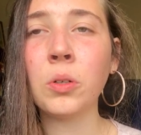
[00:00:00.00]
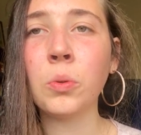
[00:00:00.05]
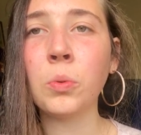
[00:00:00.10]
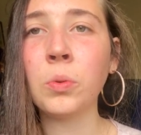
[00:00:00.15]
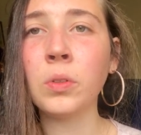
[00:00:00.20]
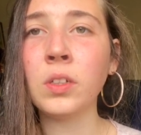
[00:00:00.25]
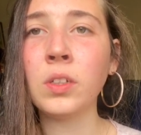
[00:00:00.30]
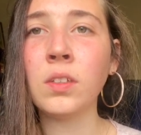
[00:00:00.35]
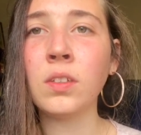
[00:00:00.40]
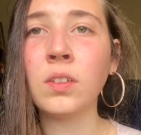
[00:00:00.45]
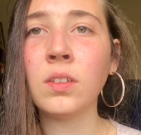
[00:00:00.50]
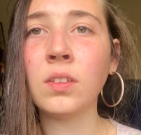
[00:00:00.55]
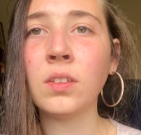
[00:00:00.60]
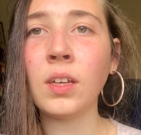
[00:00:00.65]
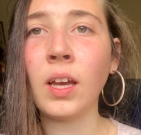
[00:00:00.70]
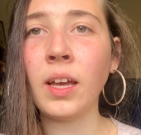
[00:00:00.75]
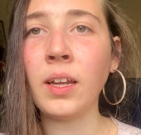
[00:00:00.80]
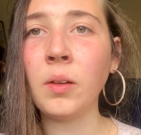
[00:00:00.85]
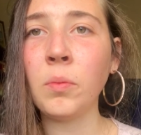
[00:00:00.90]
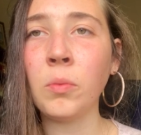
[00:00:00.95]
weed
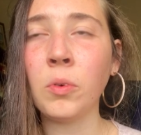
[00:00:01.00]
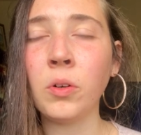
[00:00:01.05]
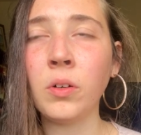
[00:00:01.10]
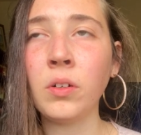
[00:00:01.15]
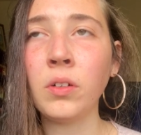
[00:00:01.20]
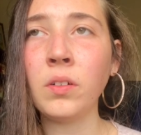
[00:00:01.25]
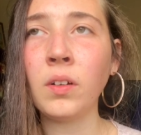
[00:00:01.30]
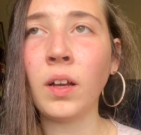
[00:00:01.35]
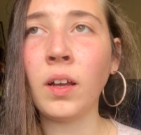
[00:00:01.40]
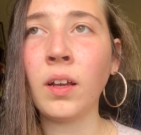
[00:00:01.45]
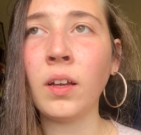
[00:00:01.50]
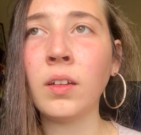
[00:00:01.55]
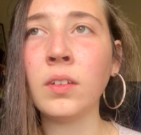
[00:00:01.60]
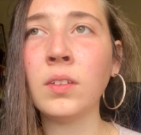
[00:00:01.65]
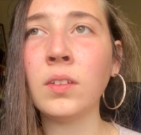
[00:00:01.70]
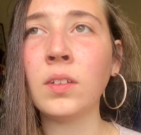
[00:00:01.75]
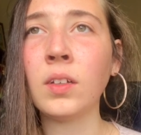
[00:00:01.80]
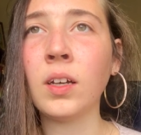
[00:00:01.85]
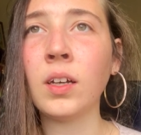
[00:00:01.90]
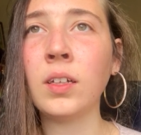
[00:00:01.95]
anymore
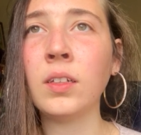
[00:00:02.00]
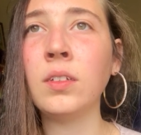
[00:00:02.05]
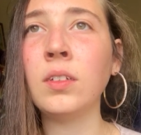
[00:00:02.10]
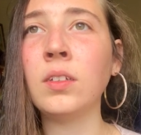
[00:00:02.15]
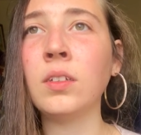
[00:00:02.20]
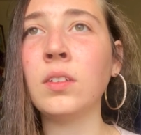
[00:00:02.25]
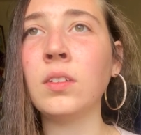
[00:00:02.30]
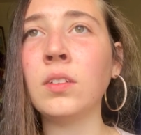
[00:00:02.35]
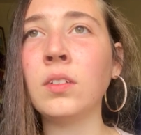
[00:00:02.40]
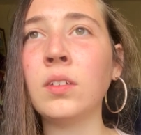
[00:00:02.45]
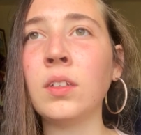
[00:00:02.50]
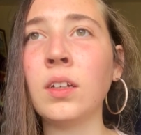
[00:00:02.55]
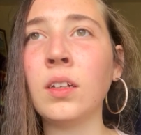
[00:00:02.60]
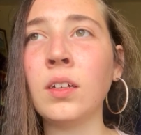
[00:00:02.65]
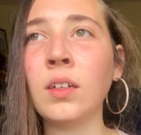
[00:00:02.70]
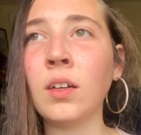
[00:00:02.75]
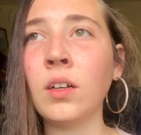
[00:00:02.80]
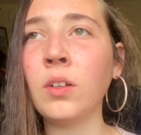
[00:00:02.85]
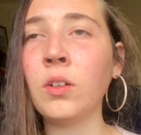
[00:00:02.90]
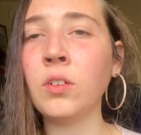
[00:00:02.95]
and I didn't take
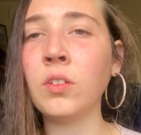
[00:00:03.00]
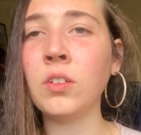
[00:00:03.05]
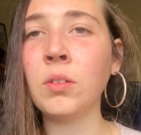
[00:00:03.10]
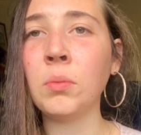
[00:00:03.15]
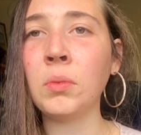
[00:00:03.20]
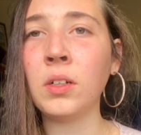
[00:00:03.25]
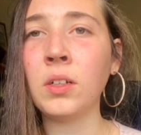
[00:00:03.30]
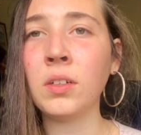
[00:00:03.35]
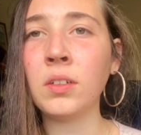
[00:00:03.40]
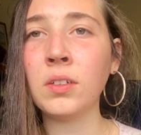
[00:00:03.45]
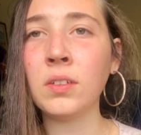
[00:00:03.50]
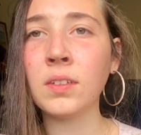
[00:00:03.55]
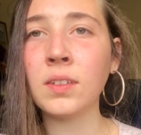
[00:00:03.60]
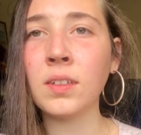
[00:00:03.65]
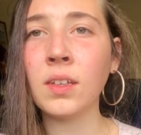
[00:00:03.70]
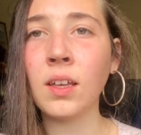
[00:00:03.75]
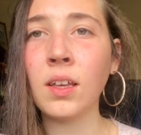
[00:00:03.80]
other stimulants